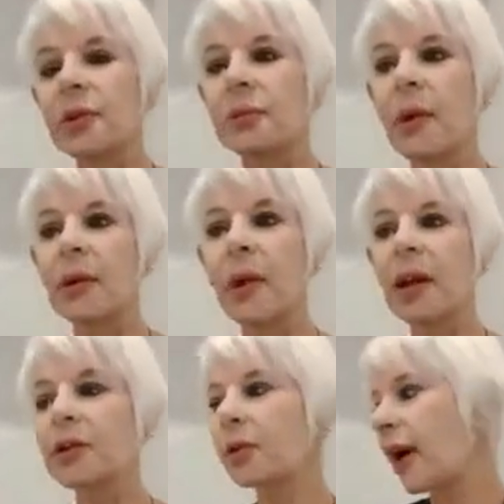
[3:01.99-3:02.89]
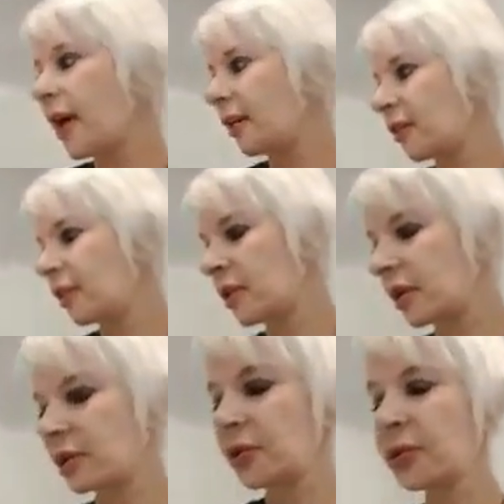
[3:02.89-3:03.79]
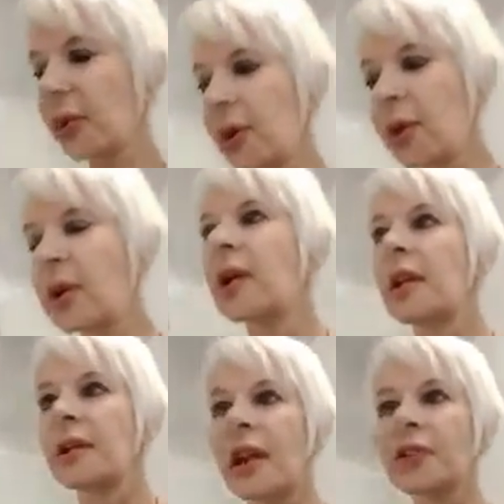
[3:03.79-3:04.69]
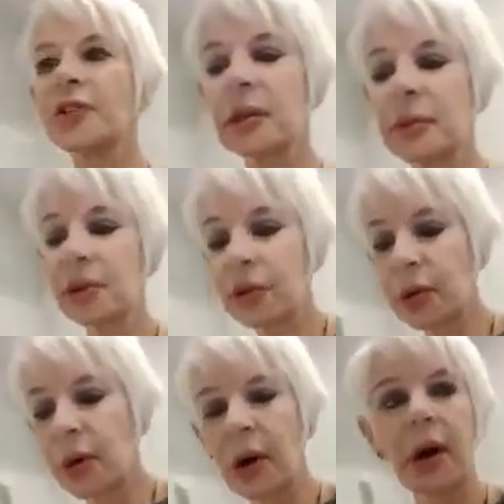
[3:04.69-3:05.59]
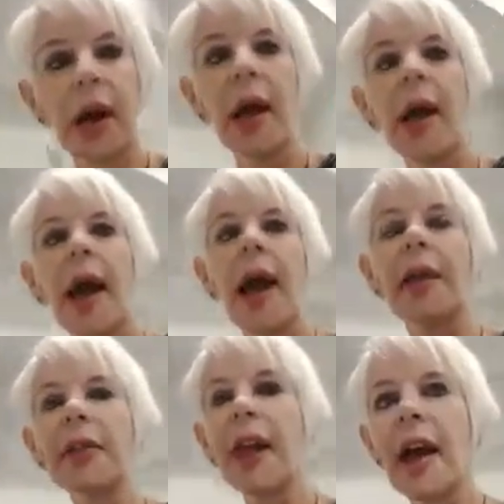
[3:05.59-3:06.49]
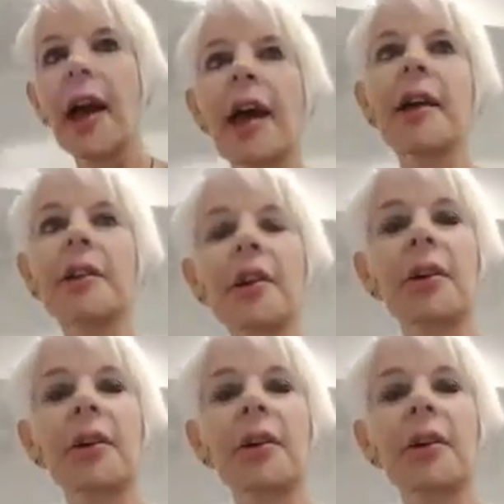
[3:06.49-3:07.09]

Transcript: my microwave. So that's going to be cool. And then